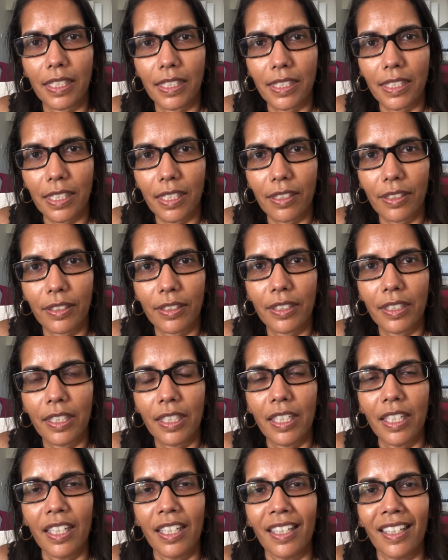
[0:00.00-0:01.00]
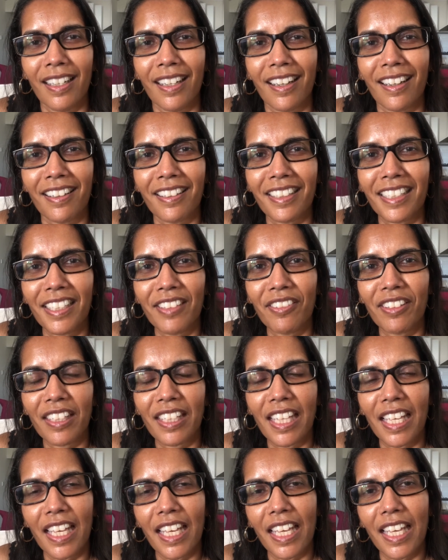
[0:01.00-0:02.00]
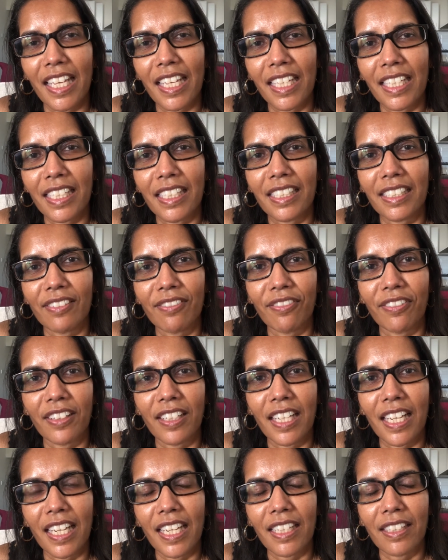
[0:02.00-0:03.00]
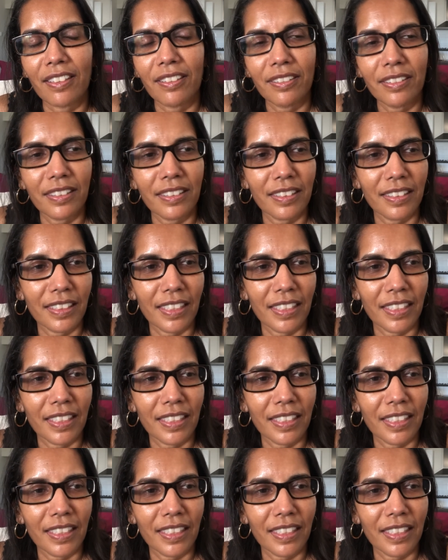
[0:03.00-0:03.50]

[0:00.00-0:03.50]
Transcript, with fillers: So I'll leave it there for now.